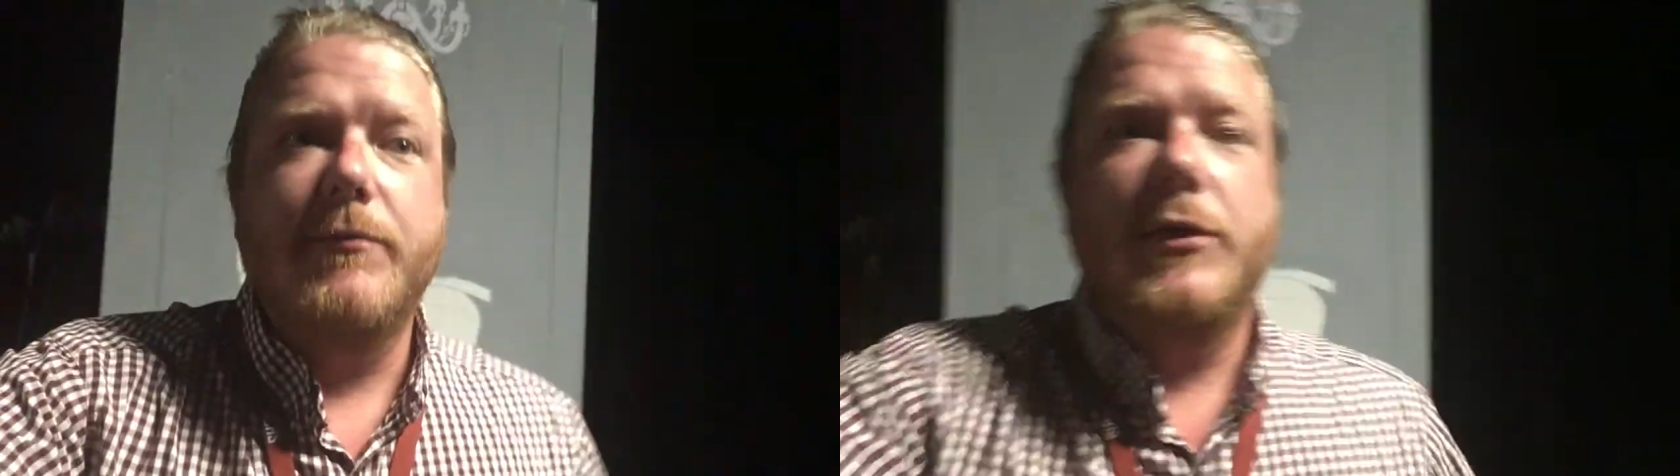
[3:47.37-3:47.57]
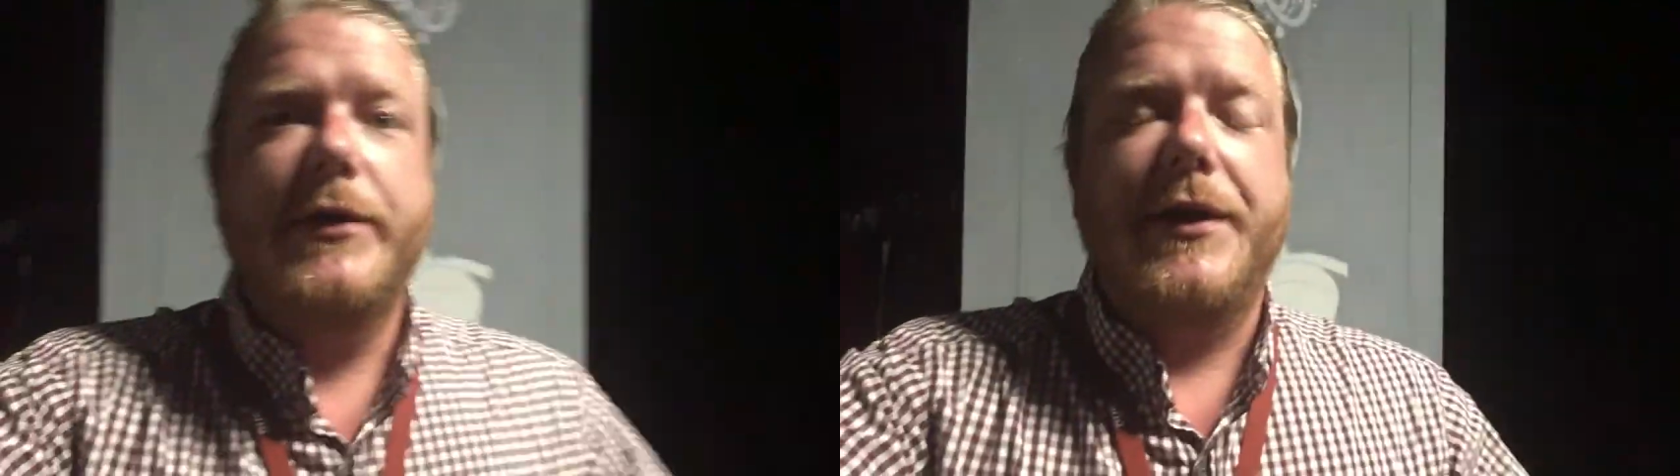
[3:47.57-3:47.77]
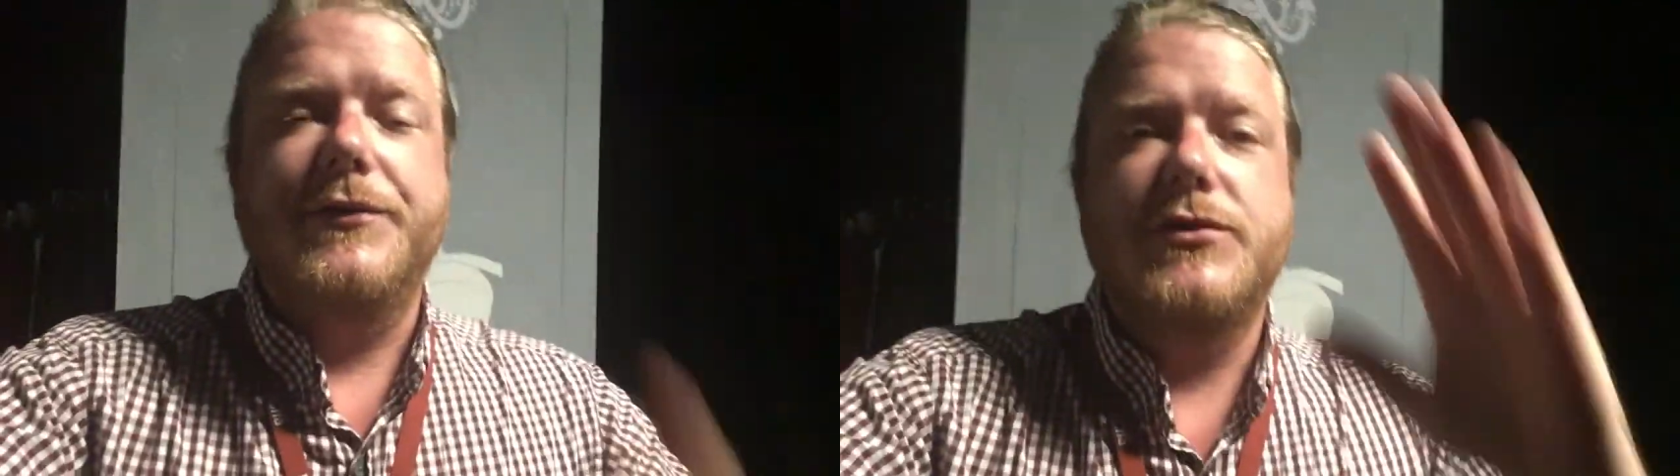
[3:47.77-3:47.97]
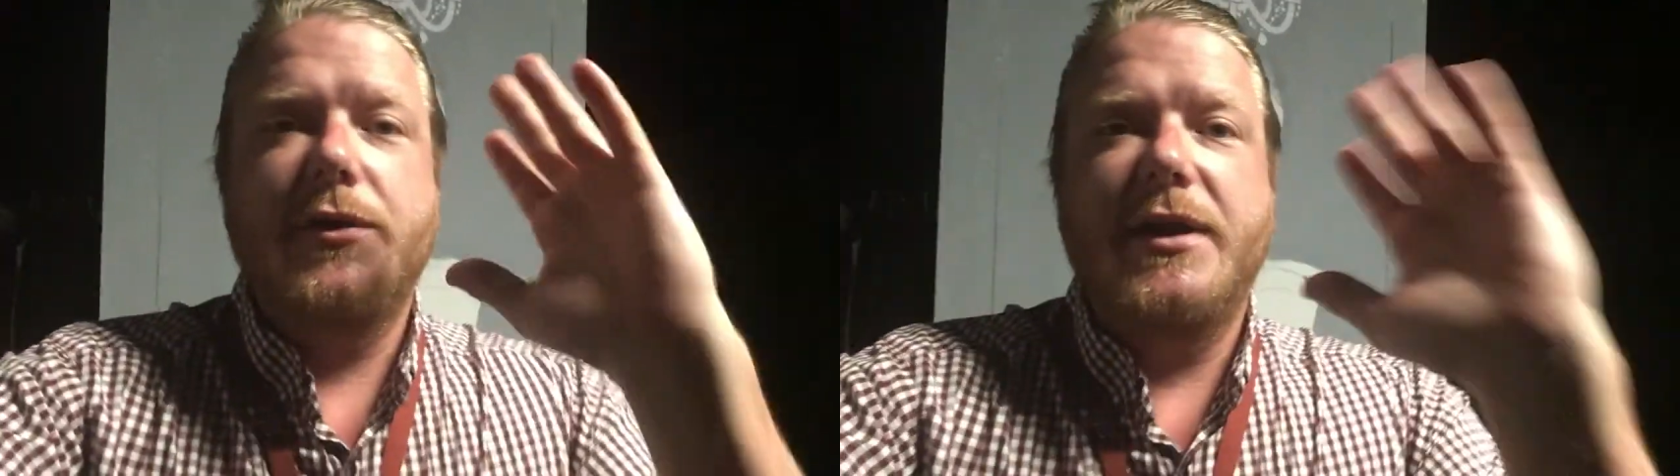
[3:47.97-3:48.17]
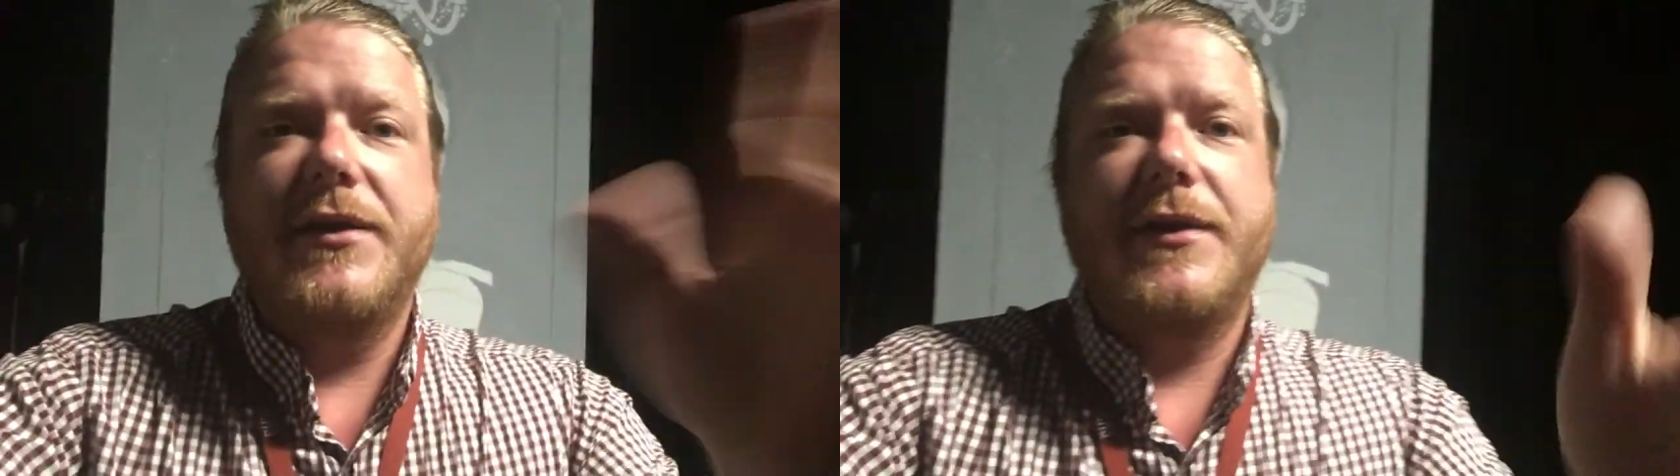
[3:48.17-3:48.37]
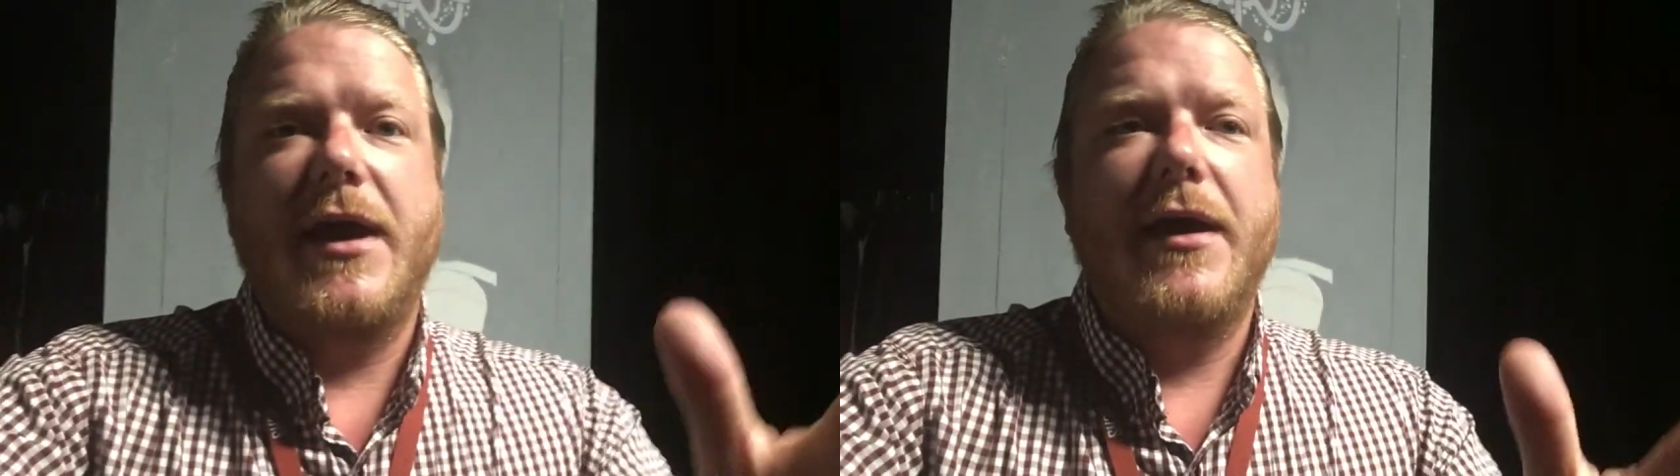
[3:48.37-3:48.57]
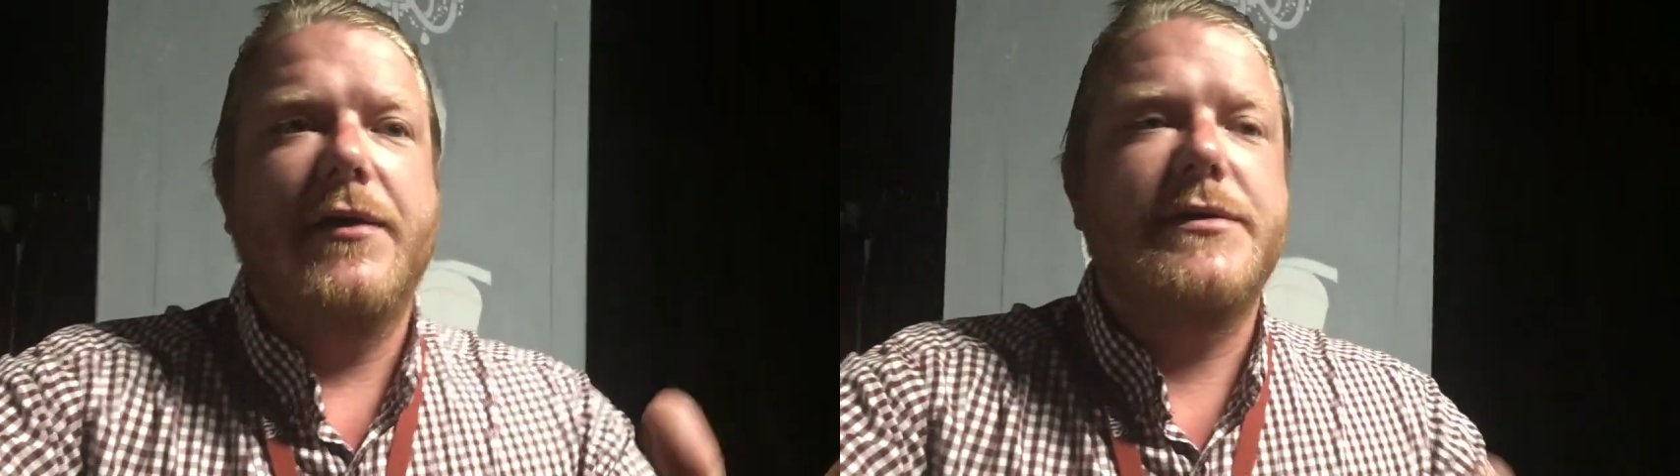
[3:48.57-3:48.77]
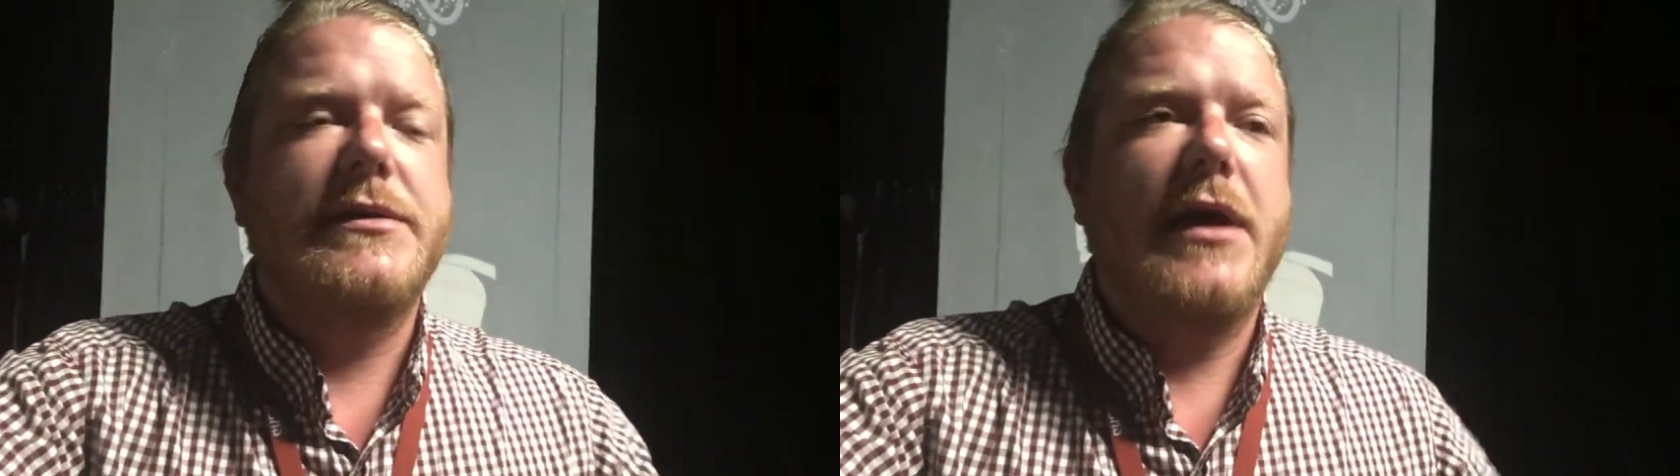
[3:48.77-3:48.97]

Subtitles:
looking straight at the house,